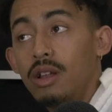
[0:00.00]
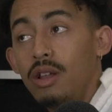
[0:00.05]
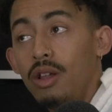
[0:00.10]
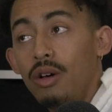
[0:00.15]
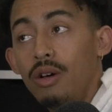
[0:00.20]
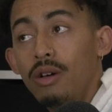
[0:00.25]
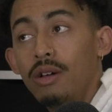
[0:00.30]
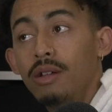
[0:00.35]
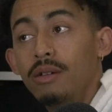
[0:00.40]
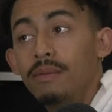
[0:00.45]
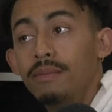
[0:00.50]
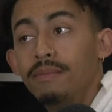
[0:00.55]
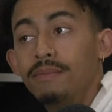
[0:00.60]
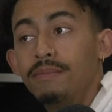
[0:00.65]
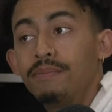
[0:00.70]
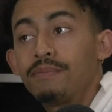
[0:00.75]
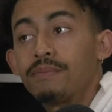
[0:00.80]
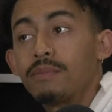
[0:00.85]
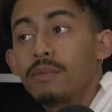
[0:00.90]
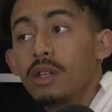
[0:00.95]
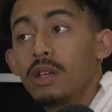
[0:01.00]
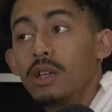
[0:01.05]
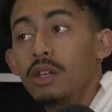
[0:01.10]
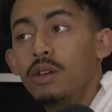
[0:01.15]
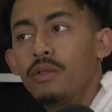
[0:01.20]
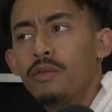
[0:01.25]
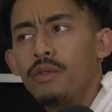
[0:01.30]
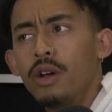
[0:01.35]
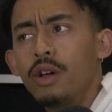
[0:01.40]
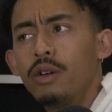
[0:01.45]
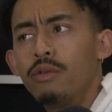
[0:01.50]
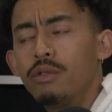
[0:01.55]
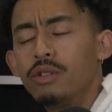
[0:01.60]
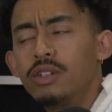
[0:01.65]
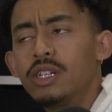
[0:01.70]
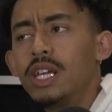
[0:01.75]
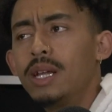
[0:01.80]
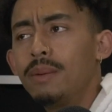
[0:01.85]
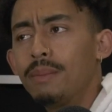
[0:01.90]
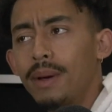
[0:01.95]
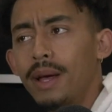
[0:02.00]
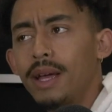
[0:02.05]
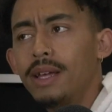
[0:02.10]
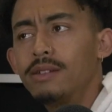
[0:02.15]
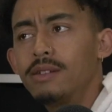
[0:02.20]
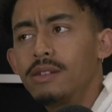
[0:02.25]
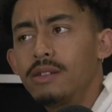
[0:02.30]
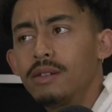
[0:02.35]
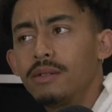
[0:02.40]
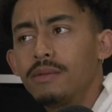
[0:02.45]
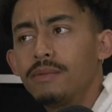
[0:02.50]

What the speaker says: a lot and you're very routine based.